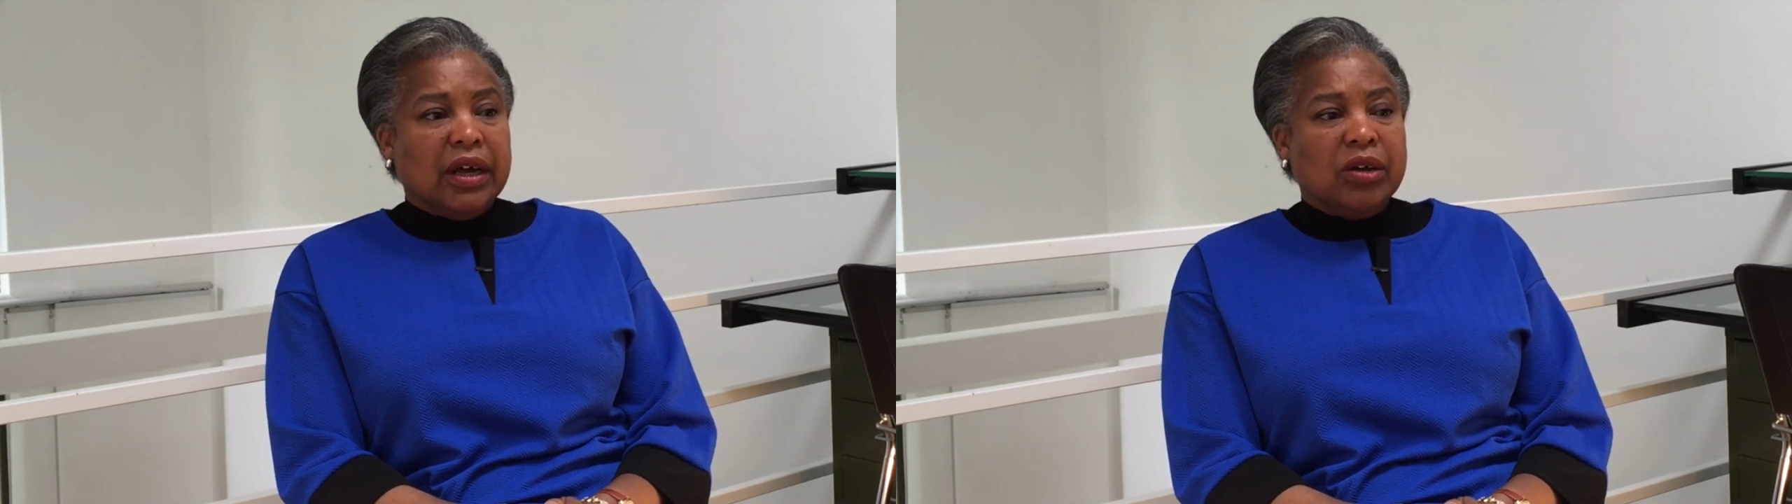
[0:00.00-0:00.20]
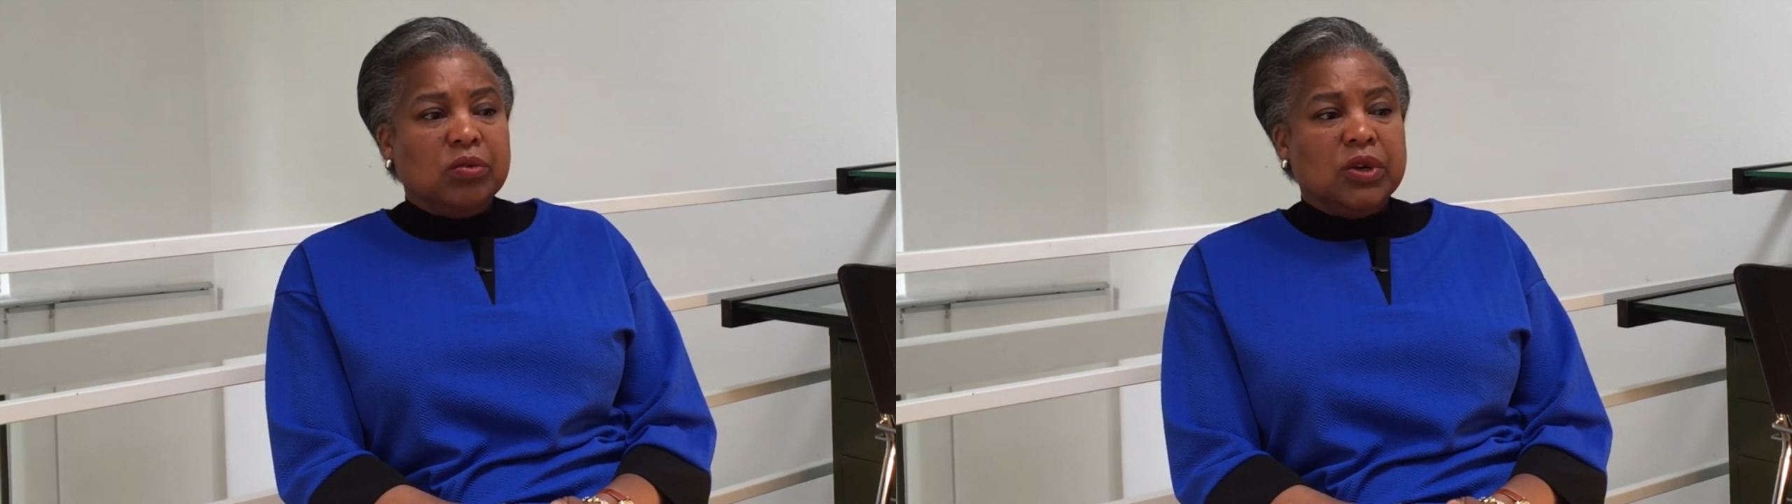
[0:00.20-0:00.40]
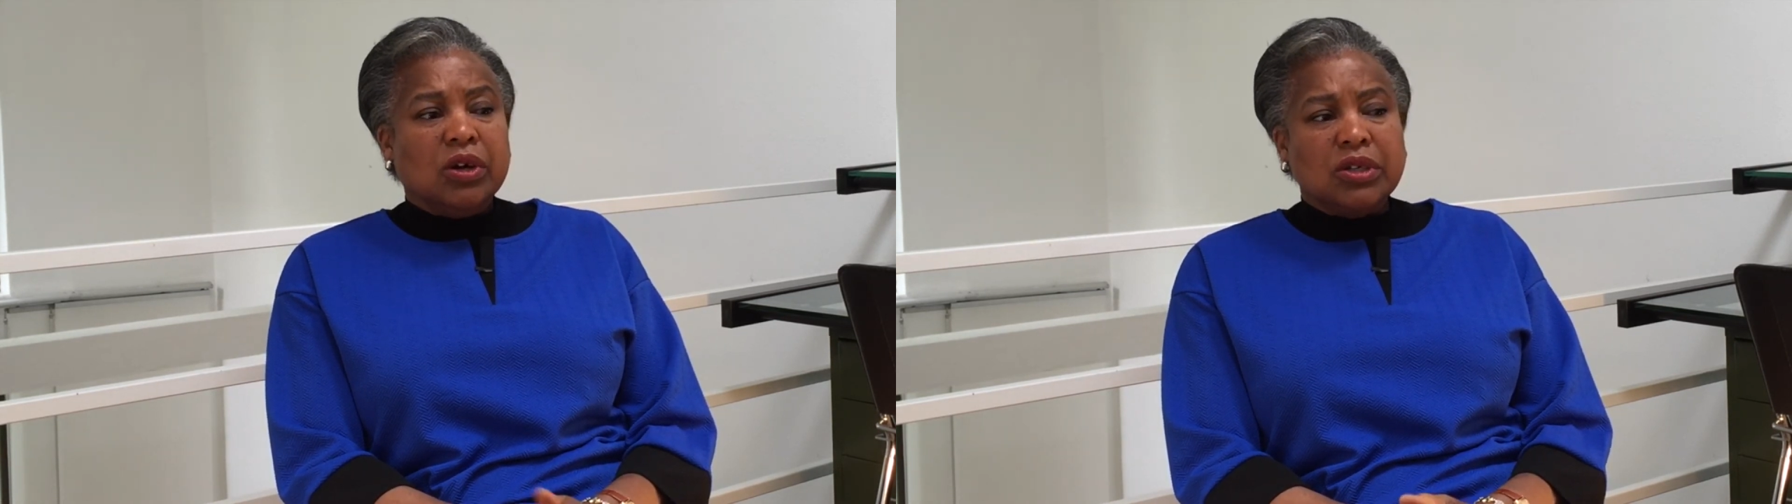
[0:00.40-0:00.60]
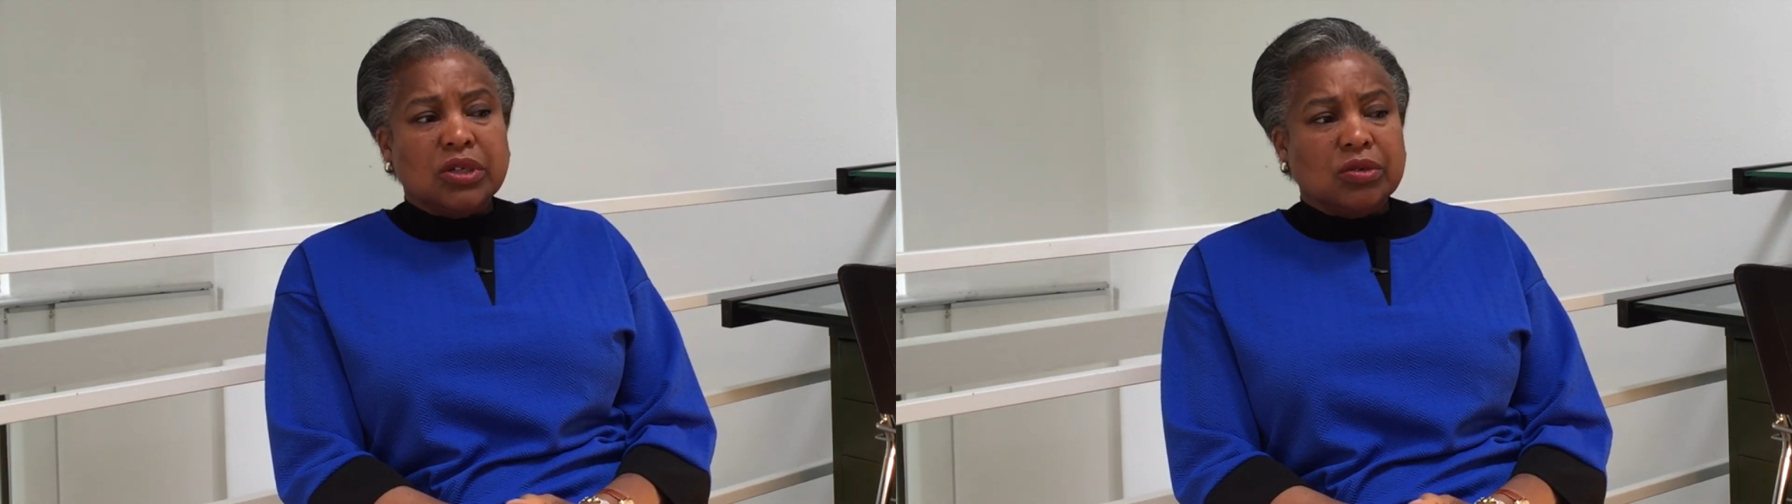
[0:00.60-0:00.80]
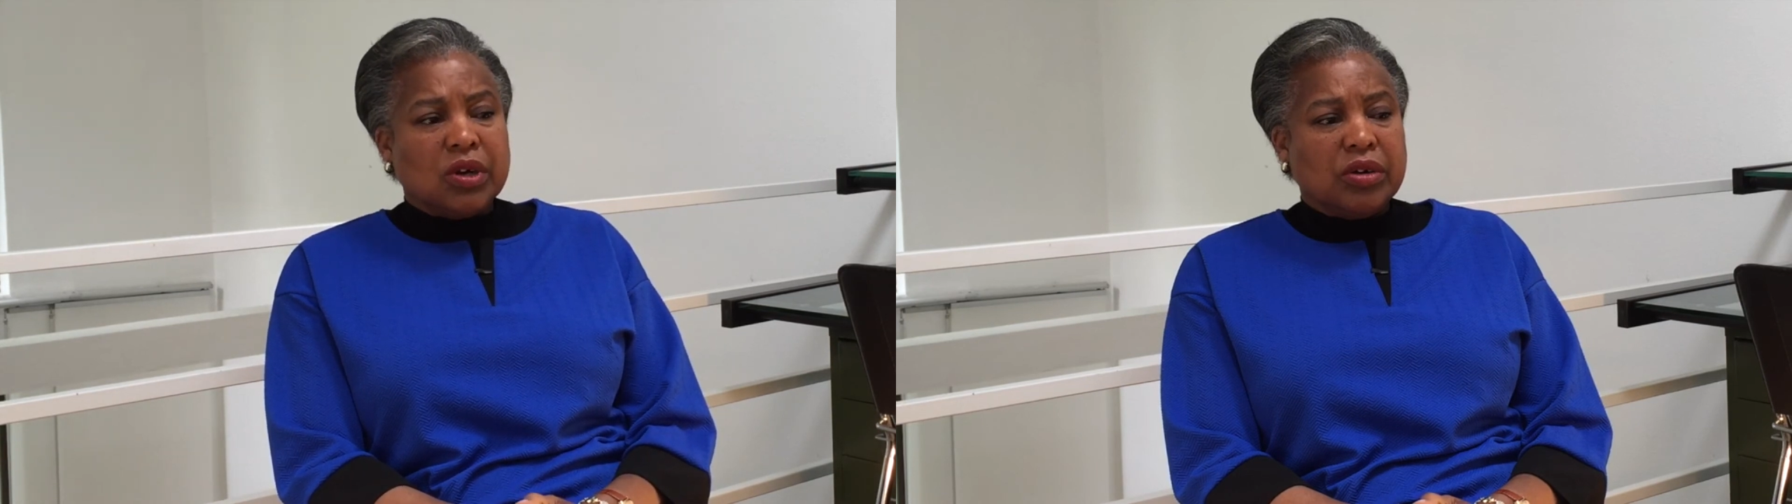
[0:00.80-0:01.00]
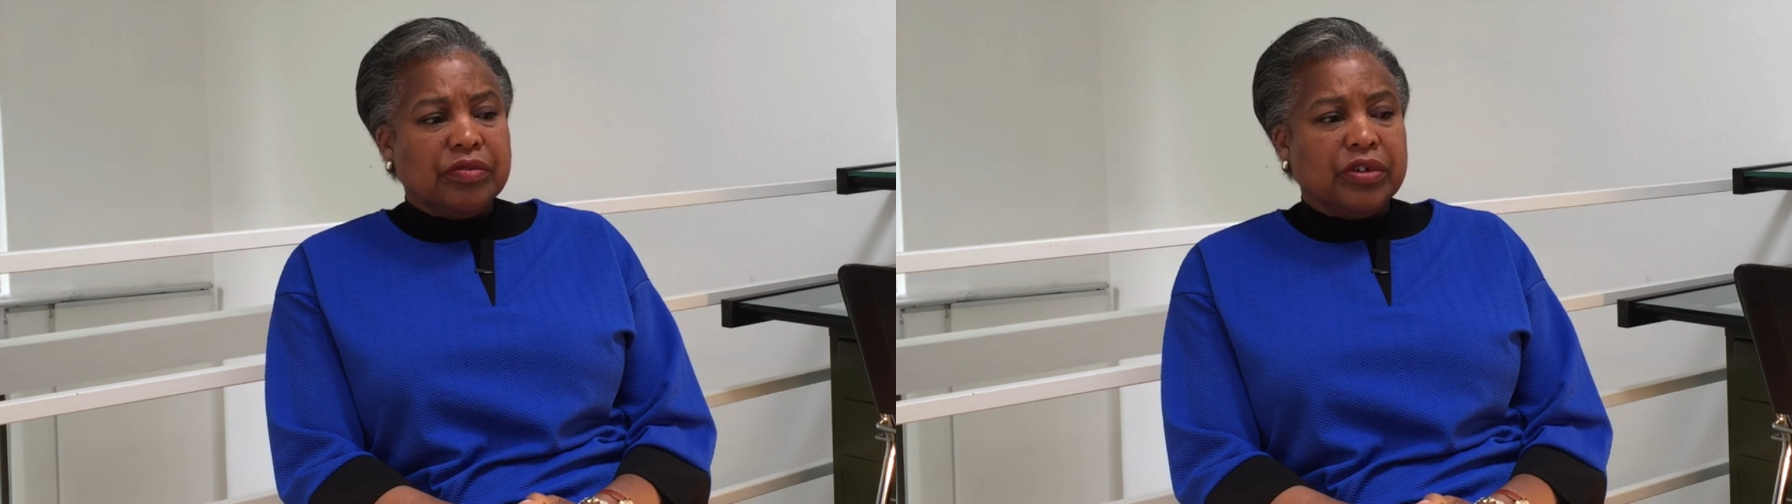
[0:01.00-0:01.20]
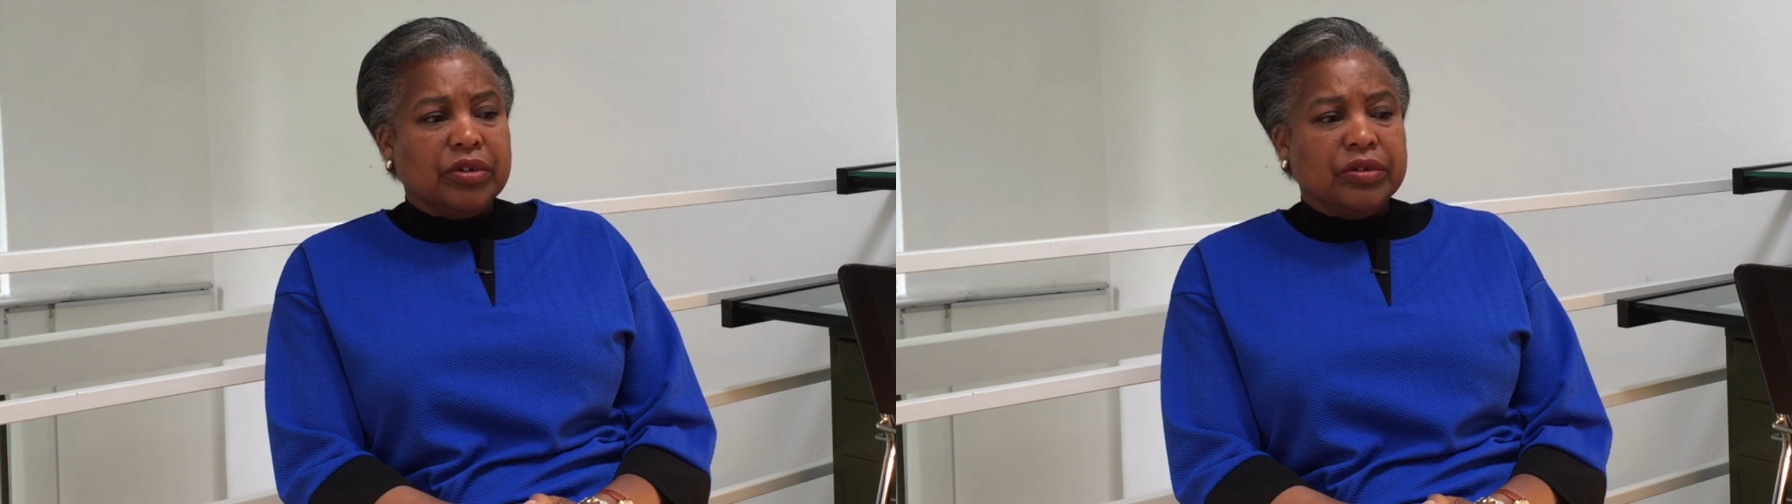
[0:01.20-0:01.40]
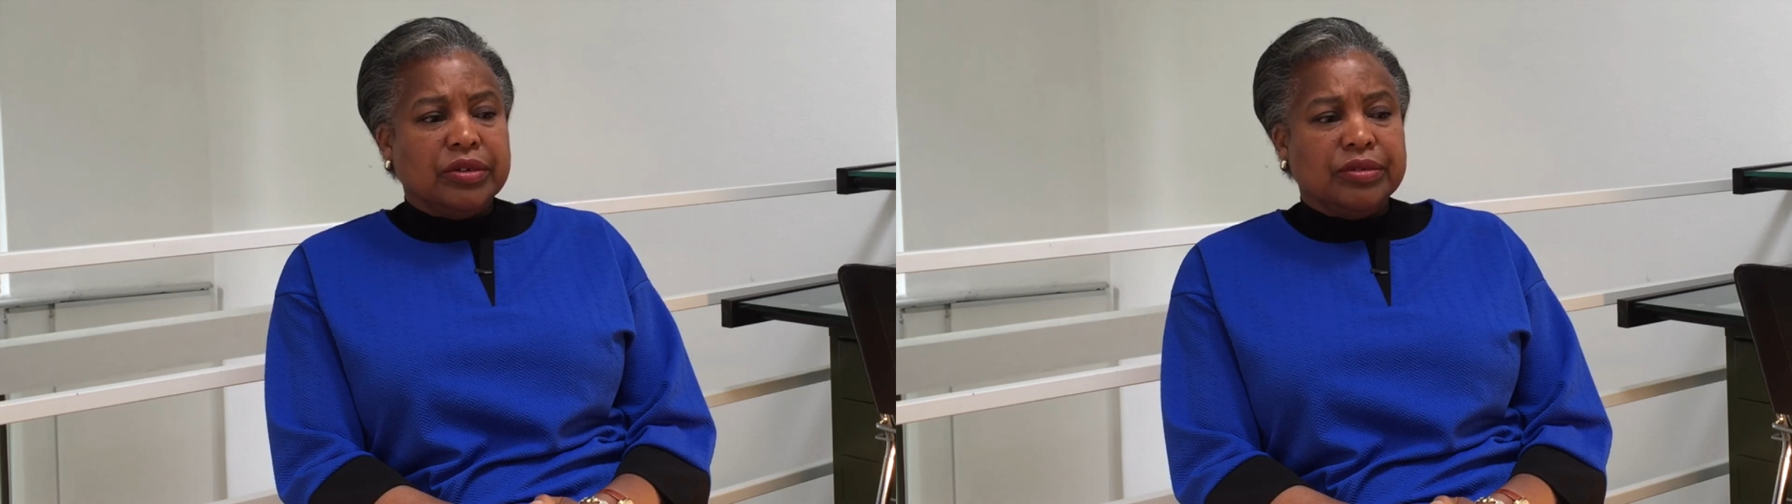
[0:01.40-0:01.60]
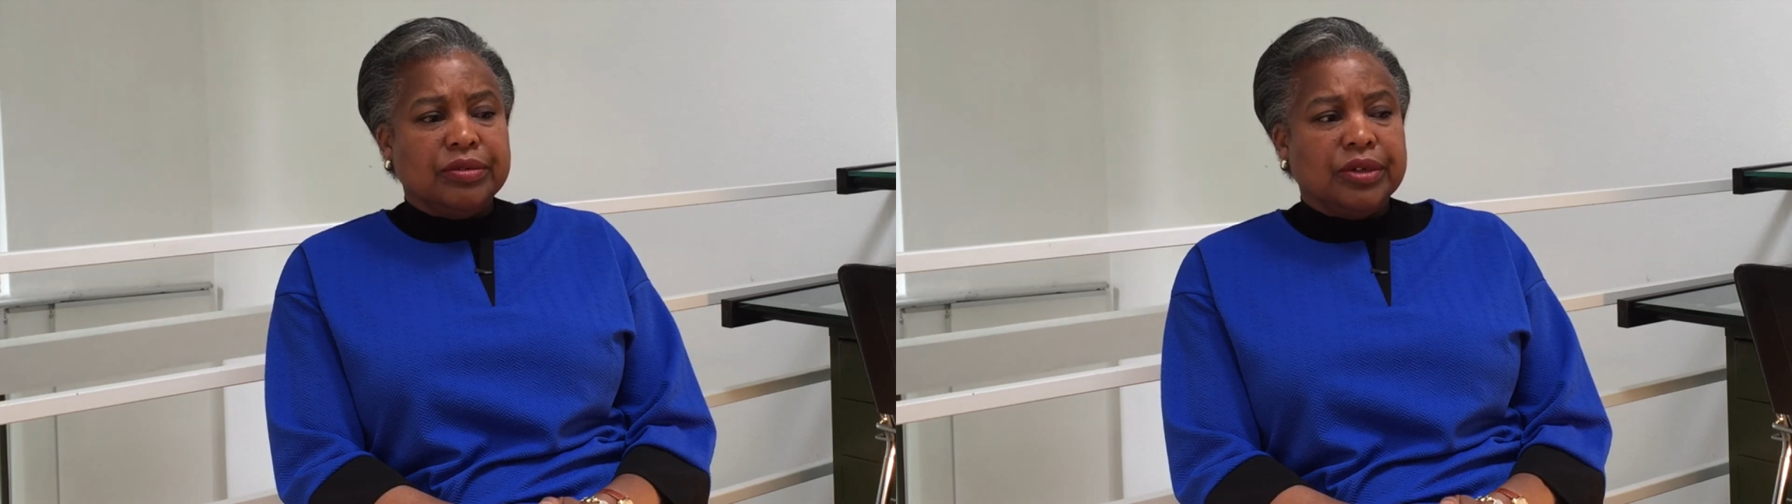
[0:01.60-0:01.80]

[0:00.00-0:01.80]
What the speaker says: We also covered,